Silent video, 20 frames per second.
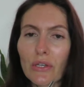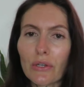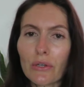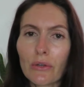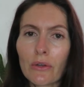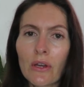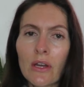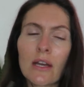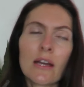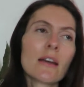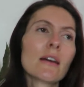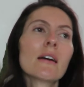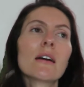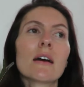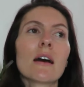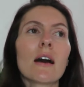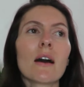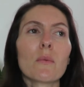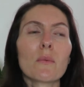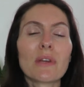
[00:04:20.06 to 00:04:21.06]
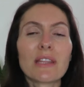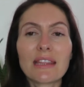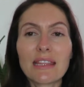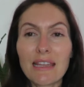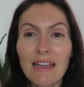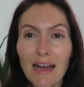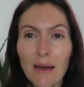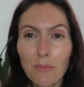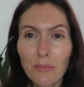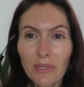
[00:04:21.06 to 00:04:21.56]
you with
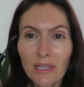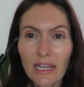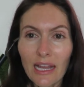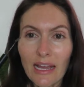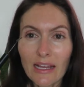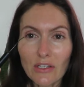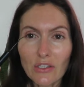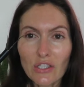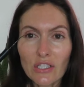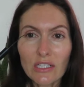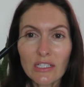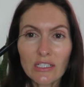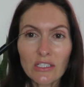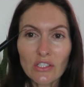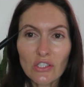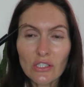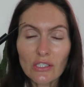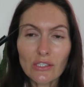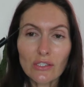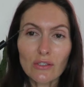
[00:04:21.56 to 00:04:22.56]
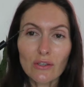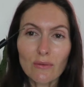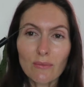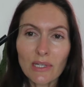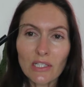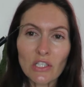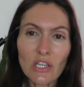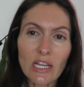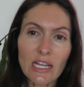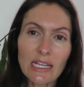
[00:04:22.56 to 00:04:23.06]
the application. It's just so
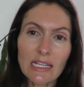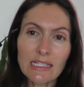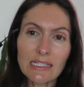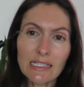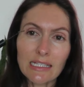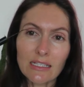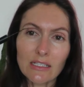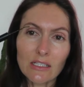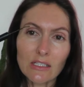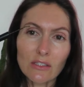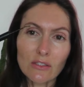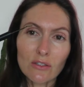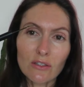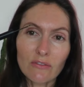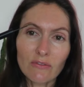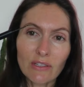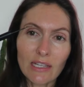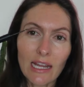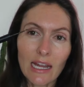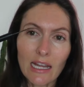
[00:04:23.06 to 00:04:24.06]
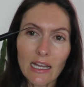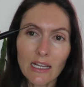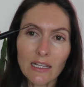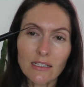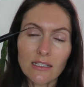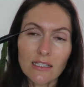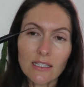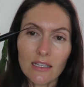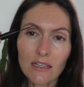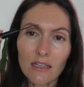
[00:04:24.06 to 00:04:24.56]
much easier to sort of get
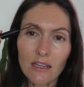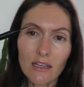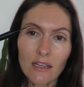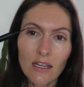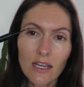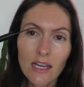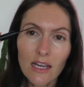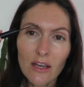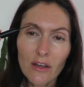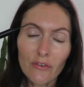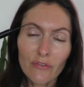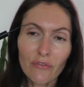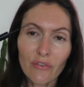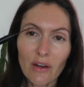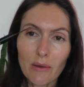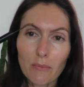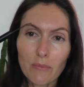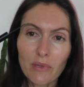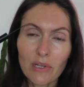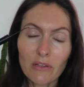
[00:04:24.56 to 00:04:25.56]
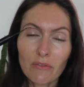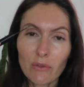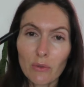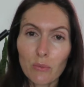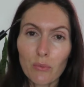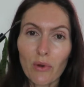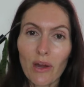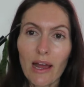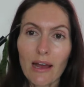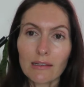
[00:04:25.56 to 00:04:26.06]
into the front bit of
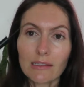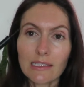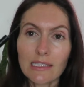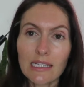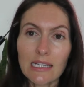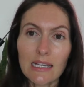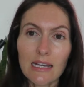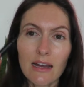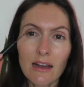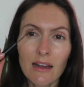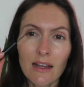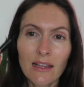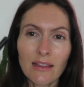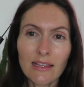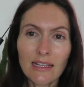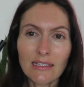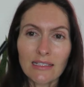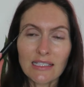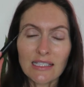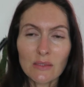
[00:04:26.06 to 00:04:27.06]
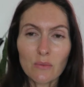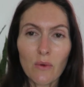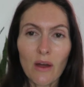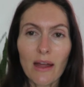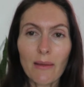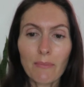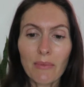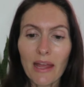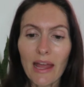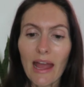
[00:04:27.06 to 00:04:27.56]
the brows here and then
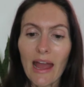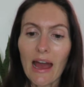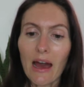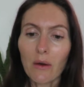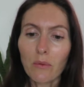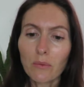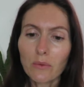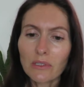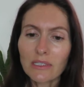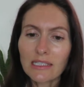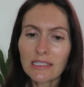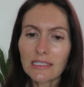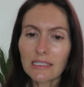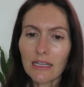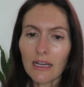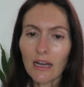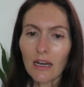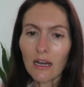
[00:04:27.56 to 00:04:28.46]
swipe outwards.